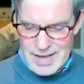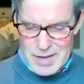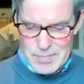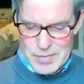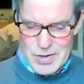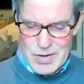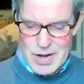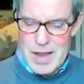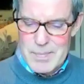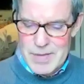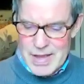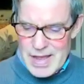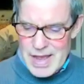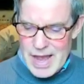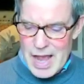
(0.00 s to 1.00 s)

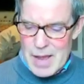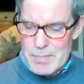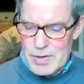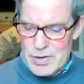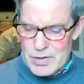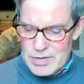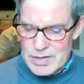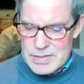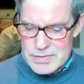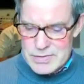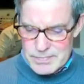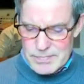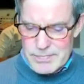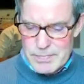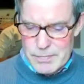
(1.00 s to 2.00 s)
I'm curious.